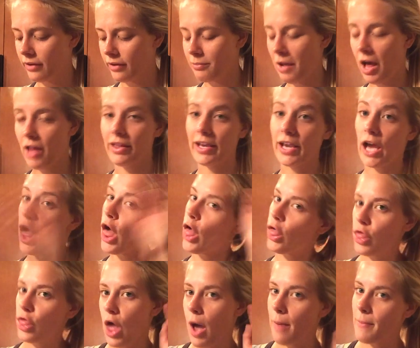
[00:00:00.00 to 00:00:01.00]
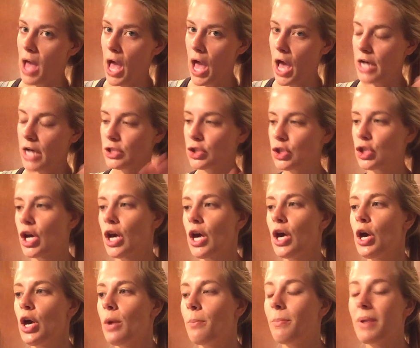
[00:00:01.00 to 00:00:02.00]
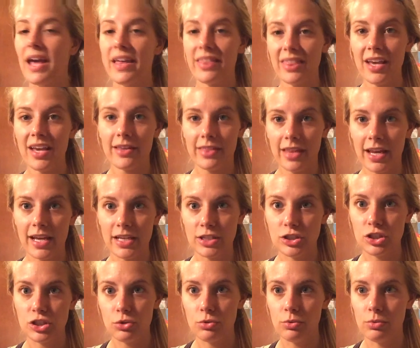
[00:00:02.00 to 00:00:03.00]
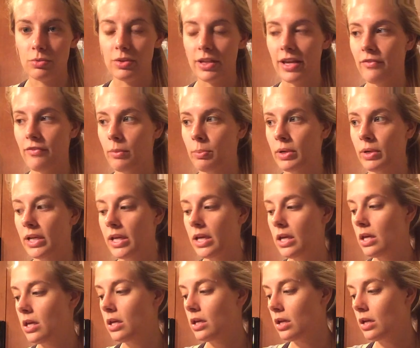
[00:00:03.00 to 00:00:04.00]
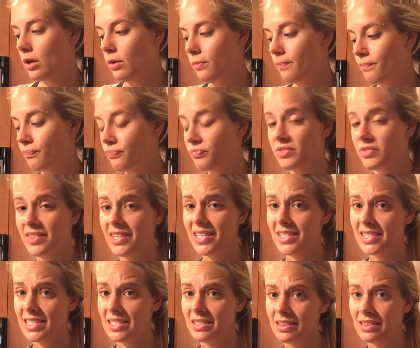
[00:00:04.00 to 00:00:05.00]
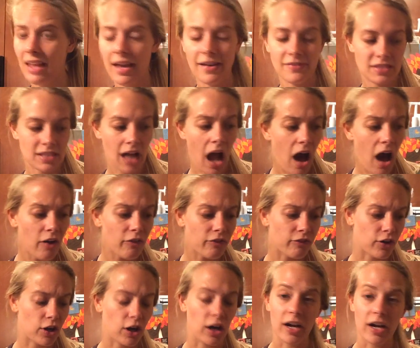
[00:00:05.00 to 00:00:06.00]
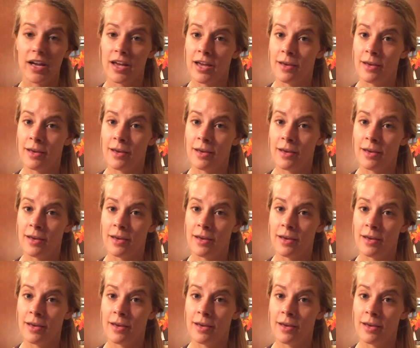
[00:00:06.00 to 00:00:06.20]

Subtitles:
I'm not like the best, But I think that I do live a pretty, you know, decent lifestyle for